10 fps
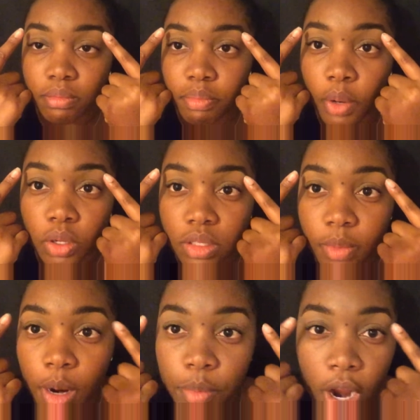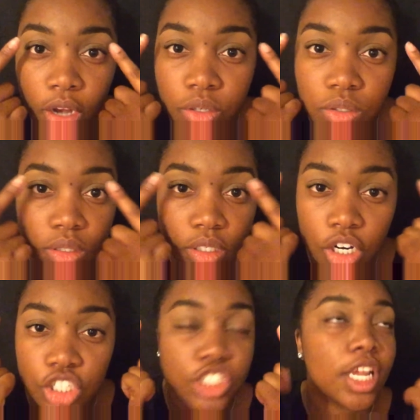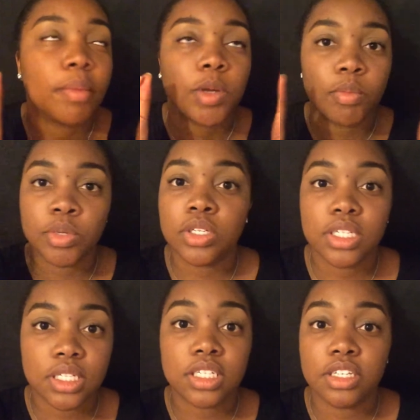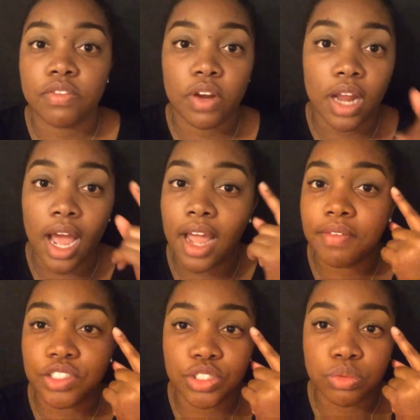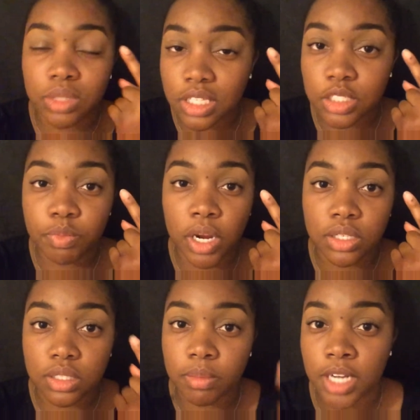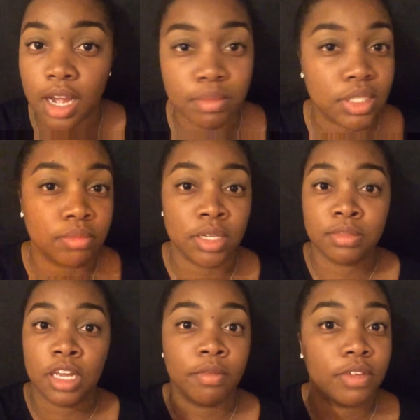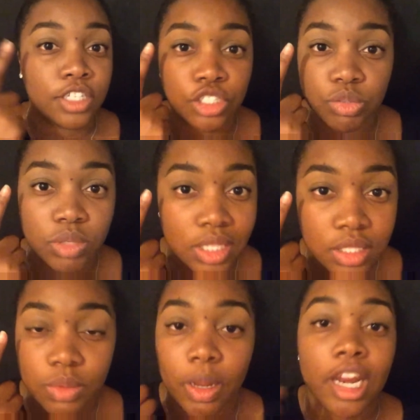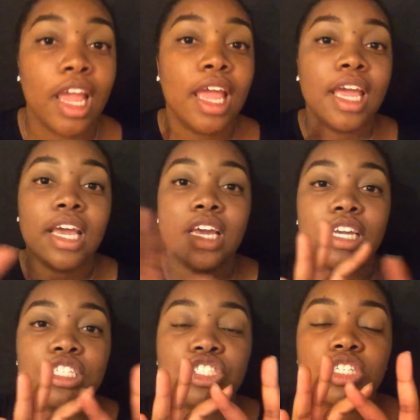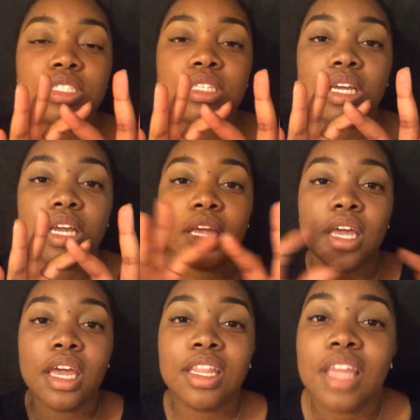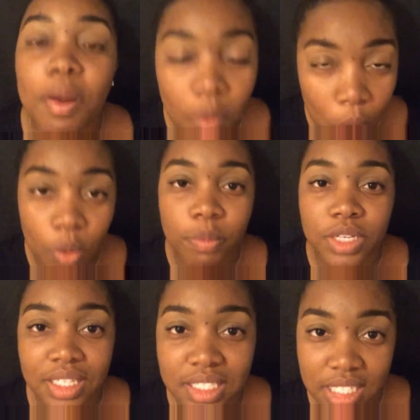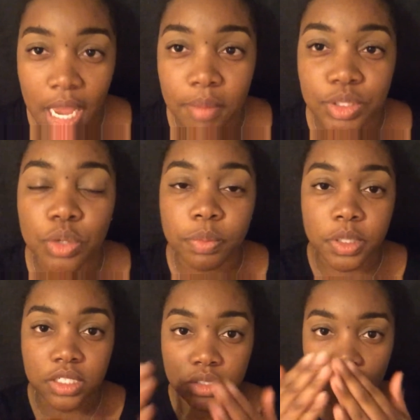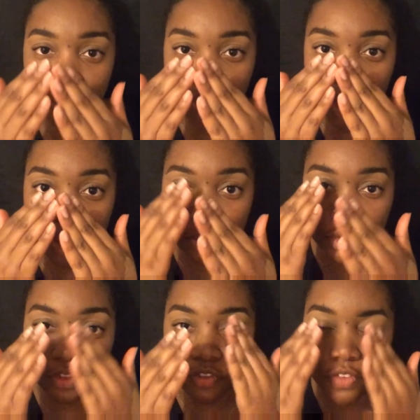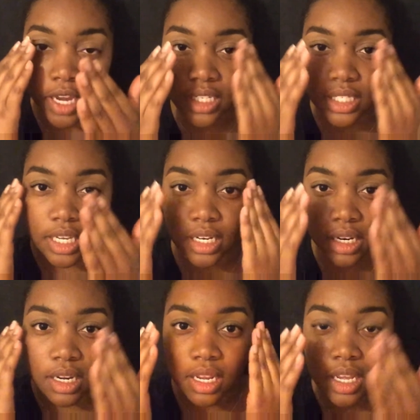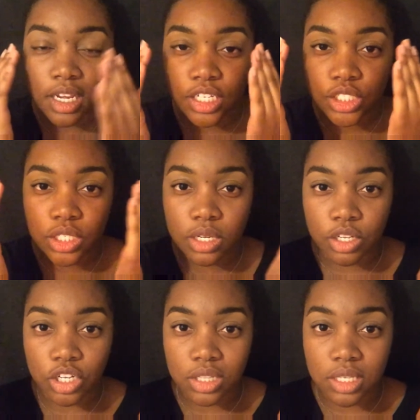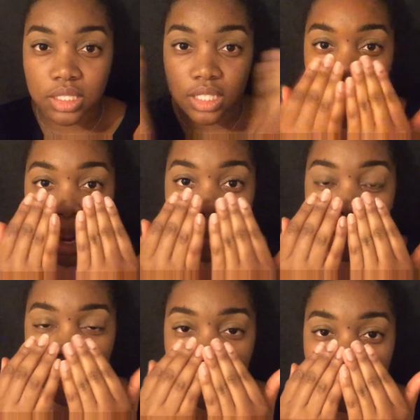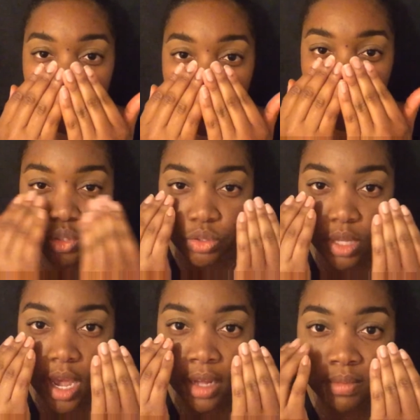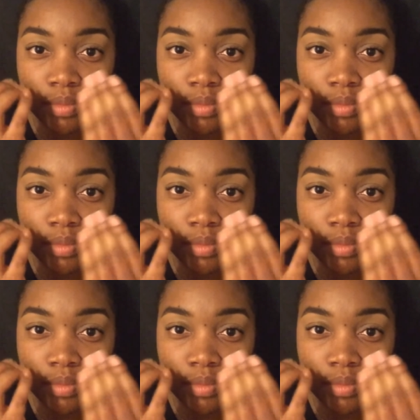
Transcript: Both of my brows are shaped completely different. I have issues with this brow sometimes I have issues with this one. It's just they won't be the same, so please don't try to perfect it to look the same, because if you do that,